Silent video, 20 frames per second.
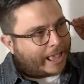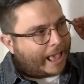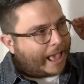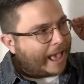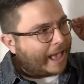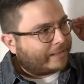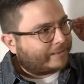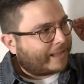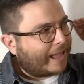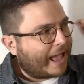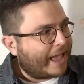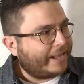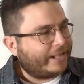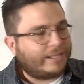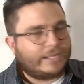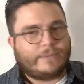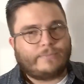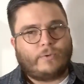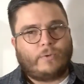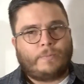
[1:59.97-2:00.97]
at eye
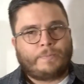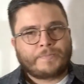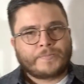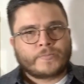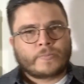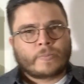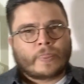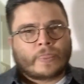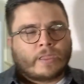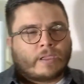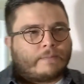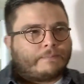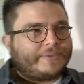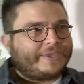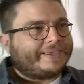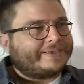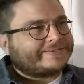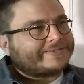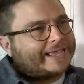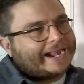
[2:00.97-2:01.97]
level,
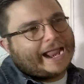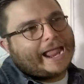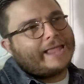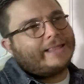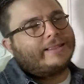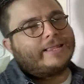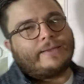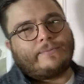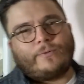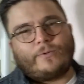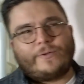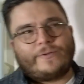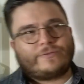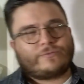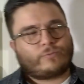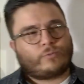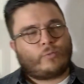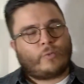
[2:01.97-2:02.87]
because at eye level is